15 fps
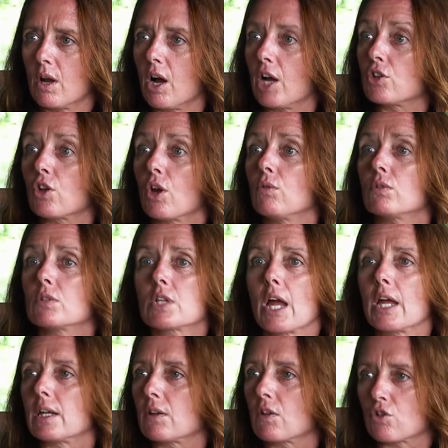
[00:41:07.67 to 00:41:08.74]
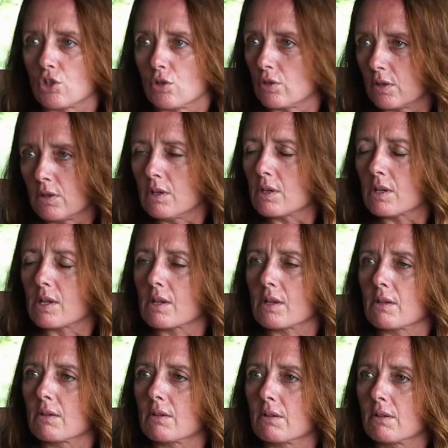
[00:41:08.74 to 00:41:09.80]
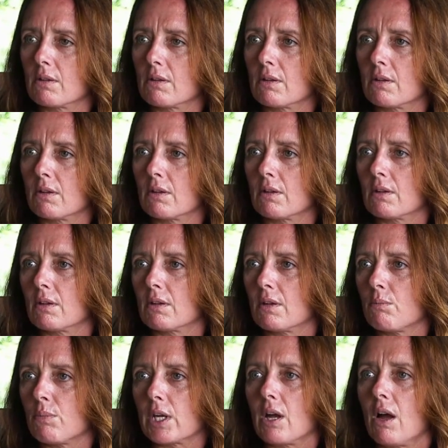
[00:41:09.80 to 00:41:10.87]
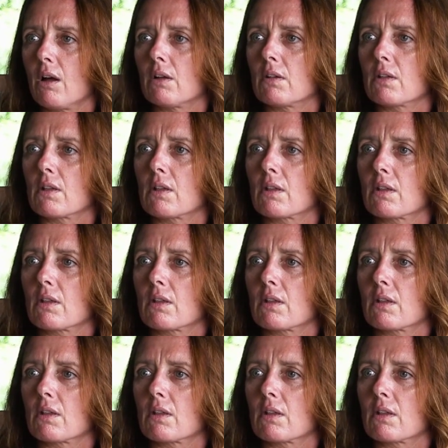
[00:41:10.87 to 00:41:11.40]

I don't take students because